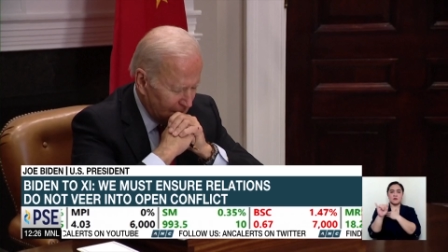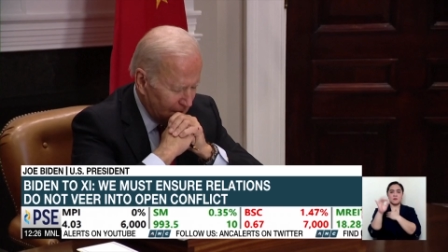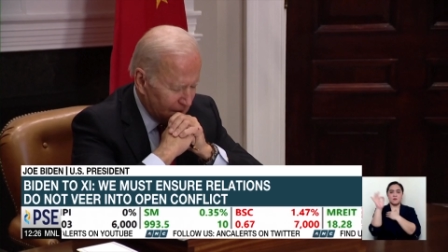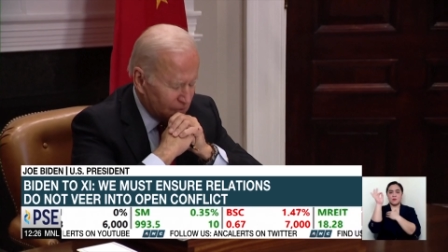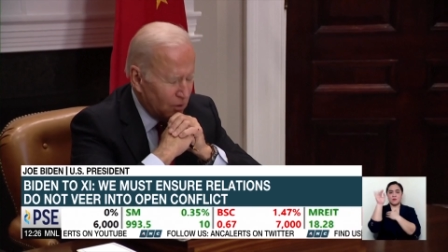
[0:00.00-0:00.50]

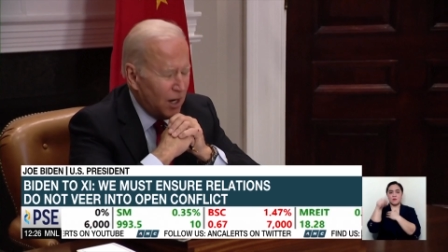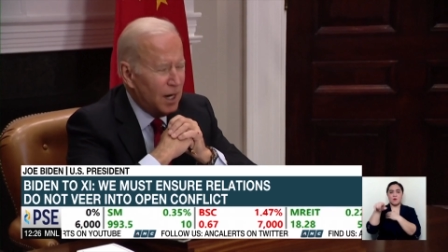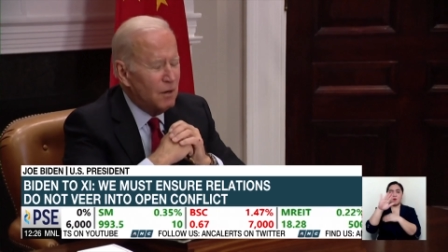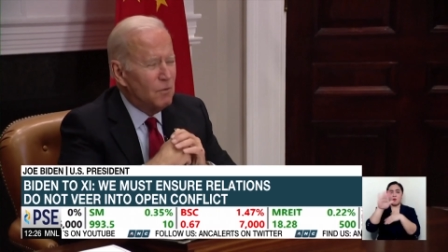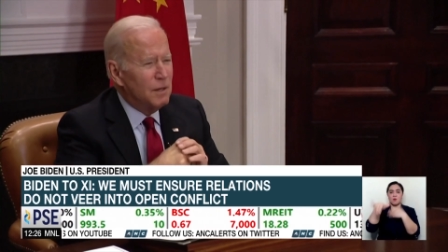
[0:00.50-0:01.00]
It's
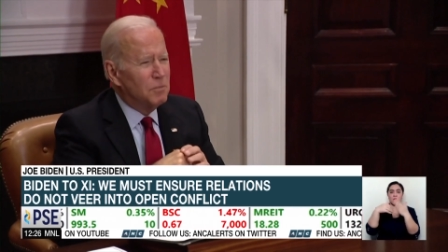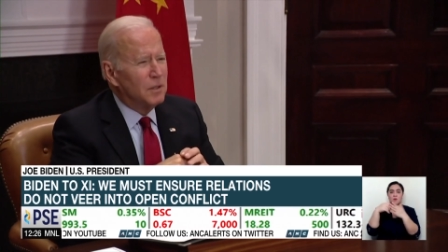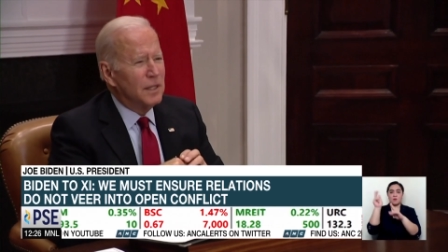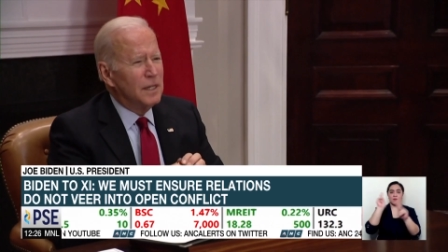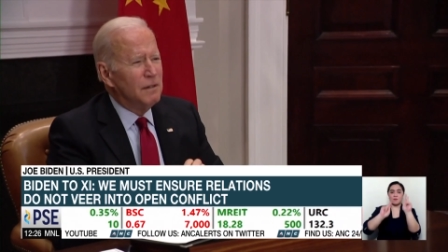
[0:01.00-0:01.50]
why we
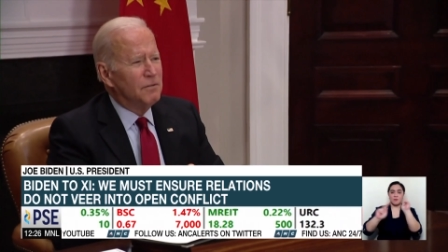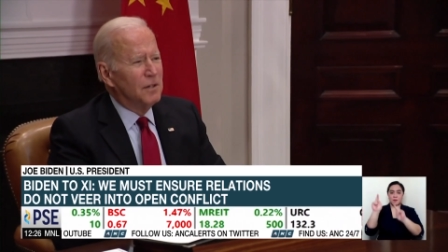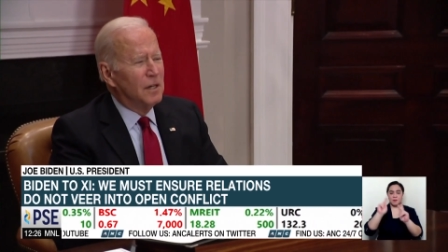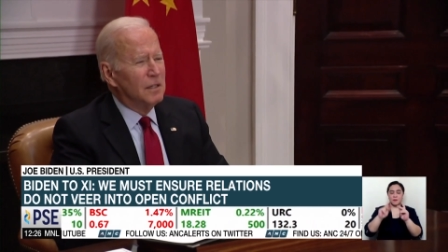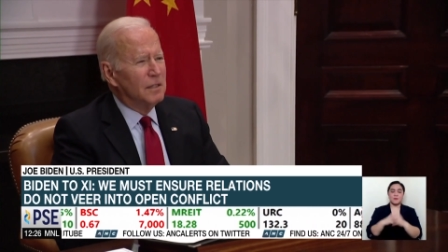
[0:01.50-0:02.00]
believe,
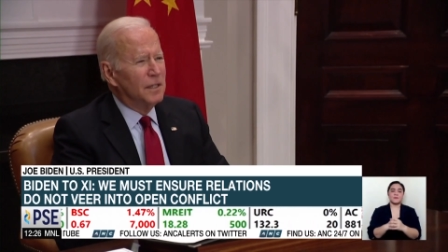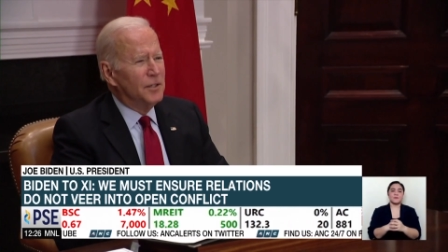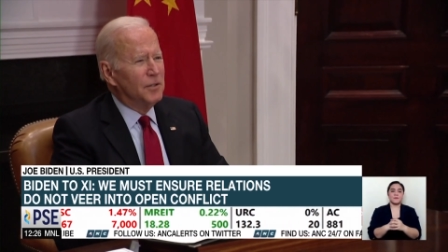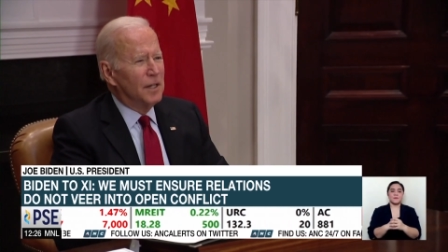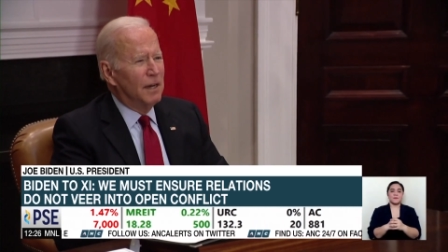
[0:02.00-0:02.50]
and
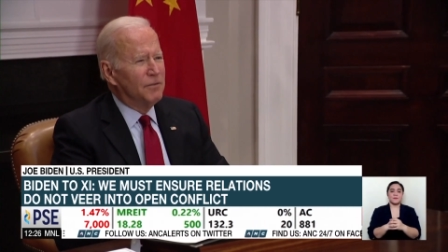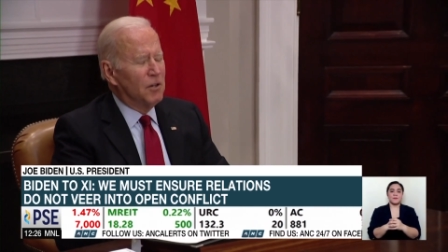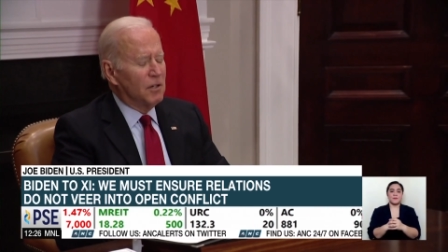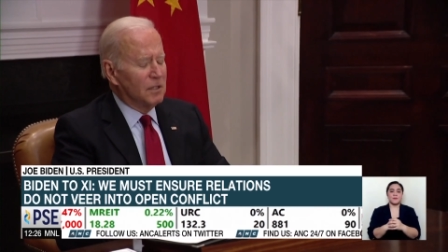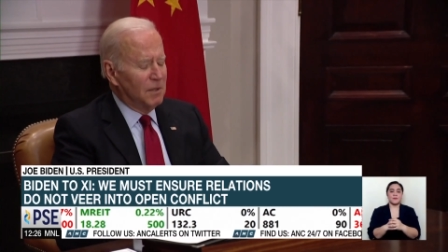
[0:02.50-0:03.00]
you and I have
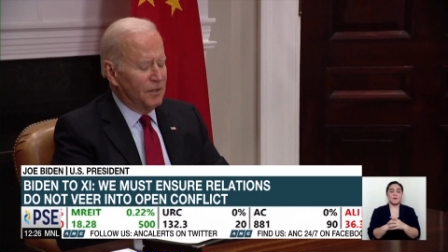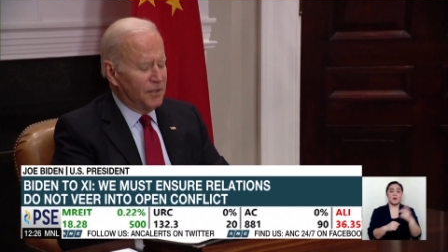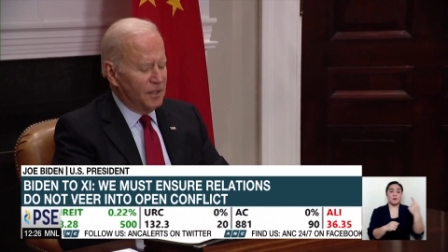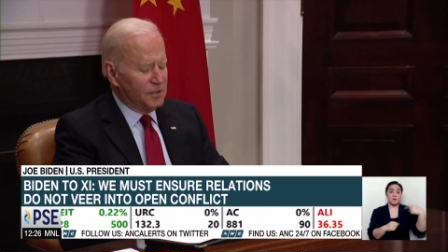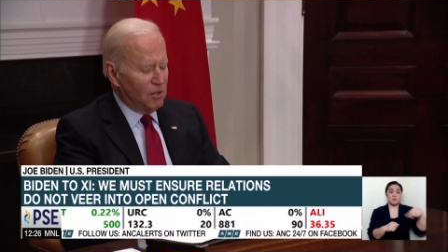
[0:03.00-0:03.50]
talked about
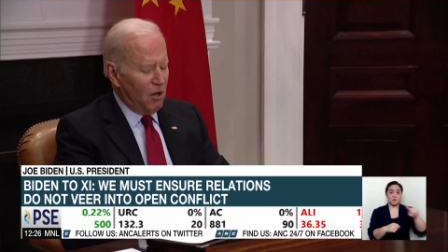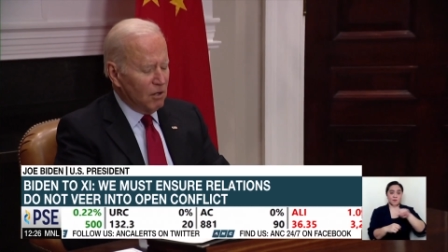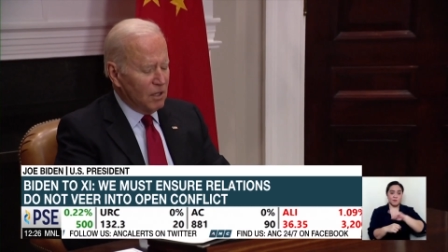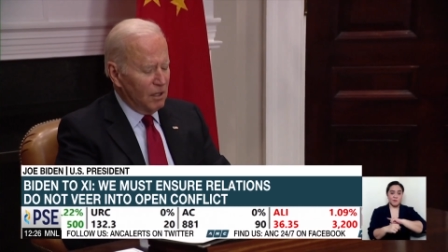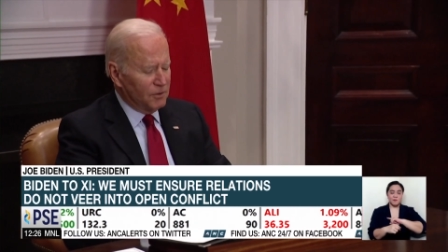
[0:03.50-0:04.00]
this,
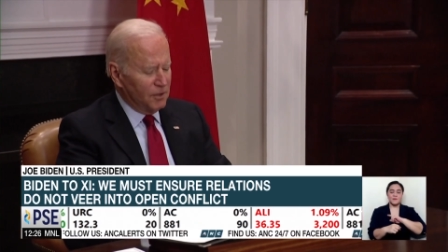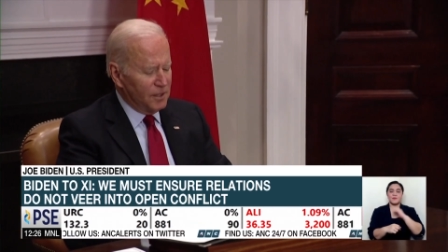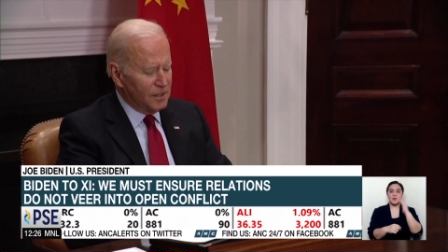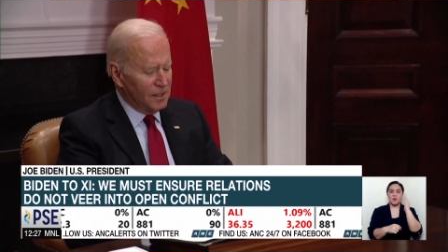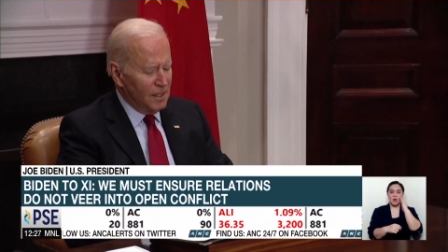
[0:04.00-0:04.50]
all
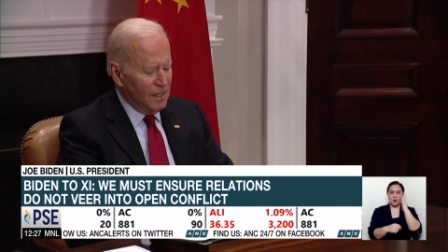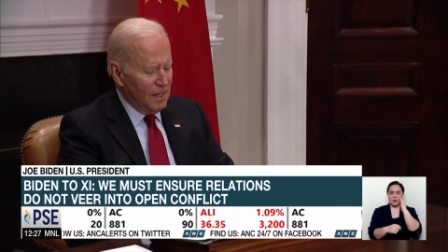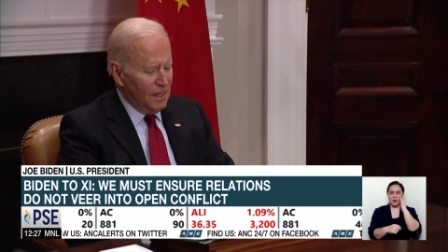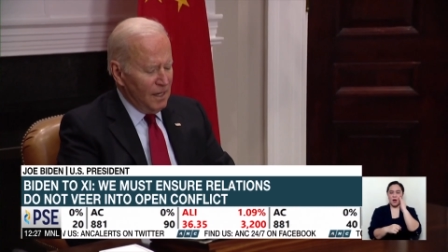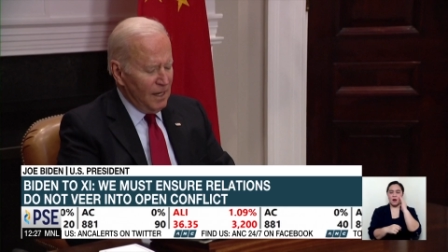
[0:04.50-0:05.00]
countries
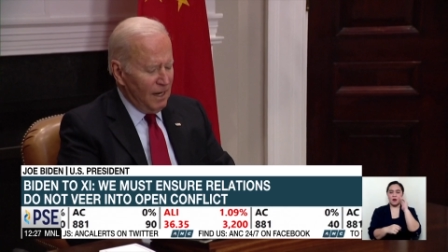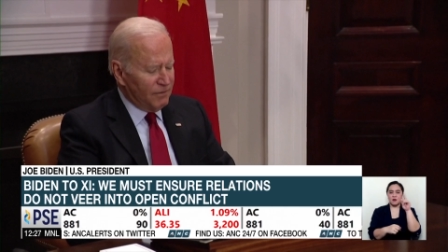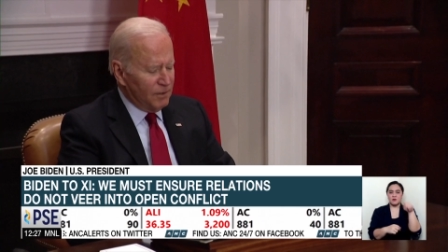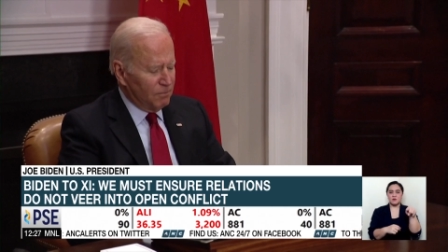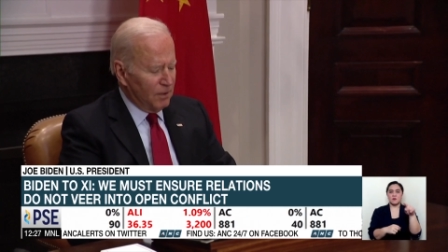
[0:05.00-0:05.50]

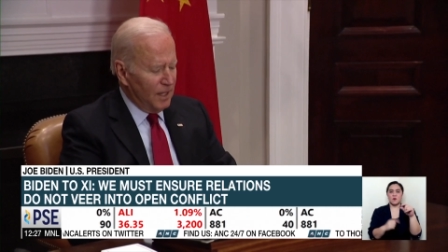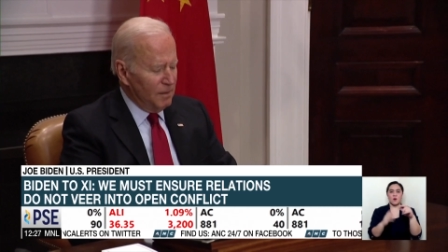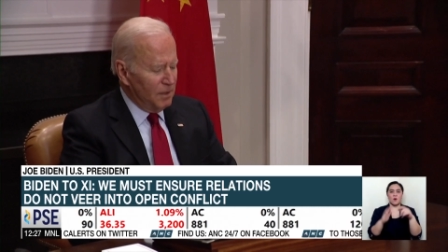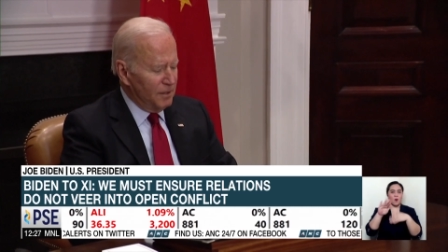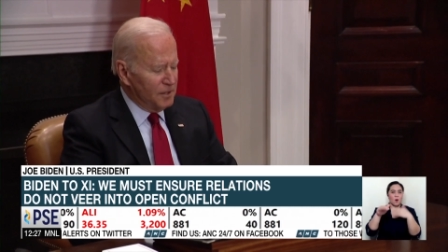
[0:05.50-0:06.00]
have to play
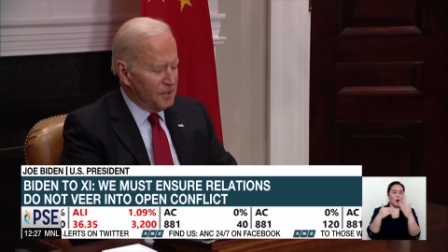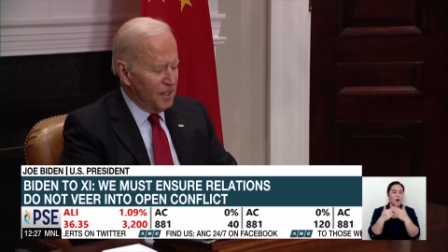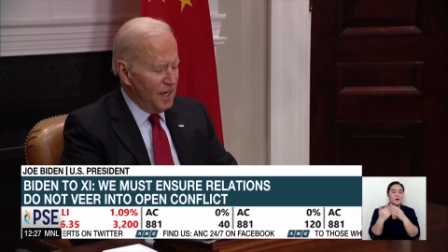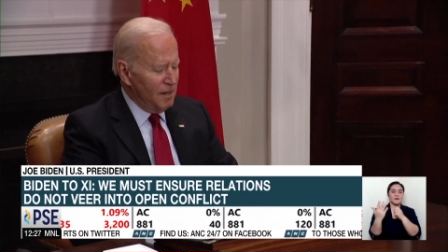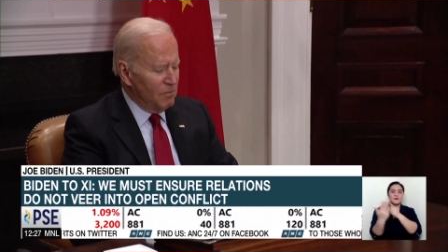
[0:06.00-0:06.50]
by the
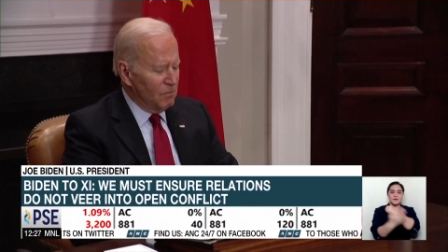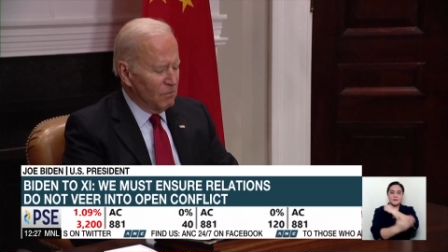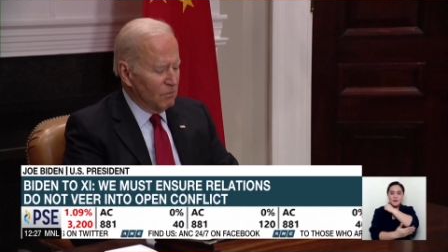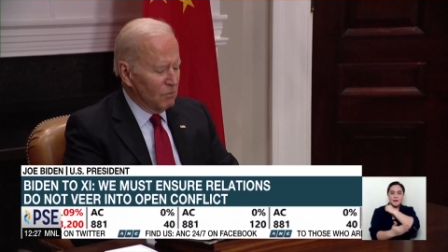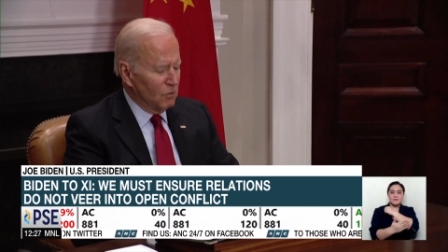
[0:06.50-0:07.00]
same
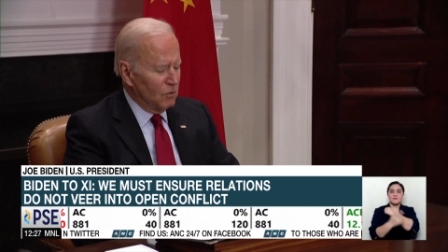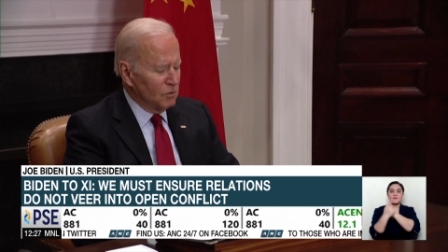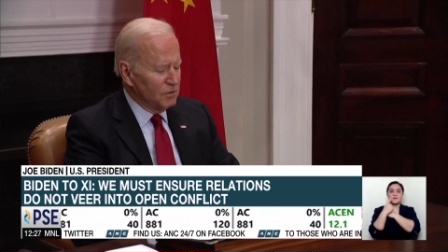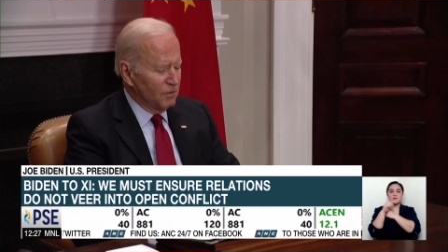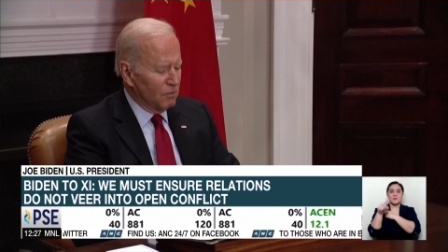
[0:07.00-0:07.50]

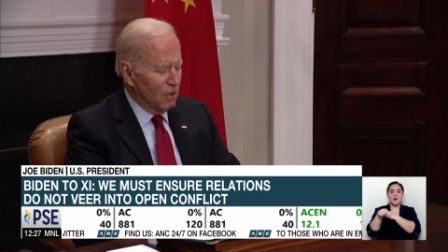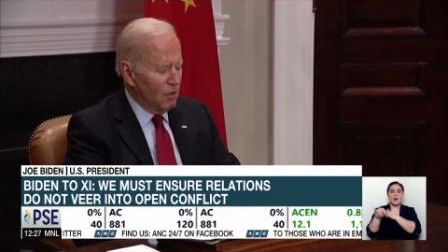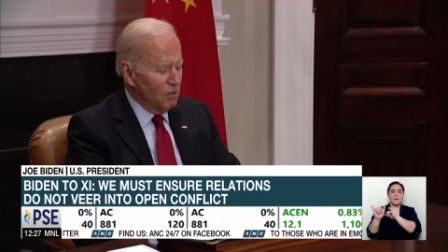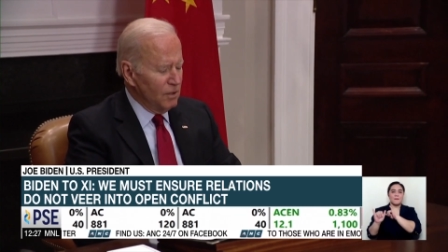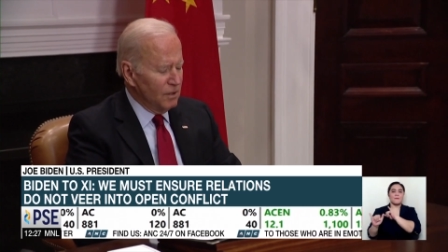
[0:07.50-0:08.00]
rules of the
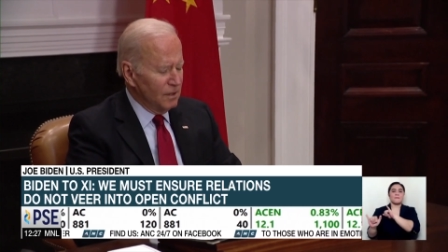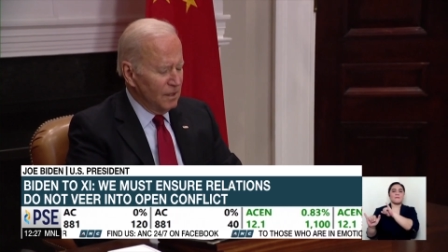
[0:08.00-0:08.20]
road,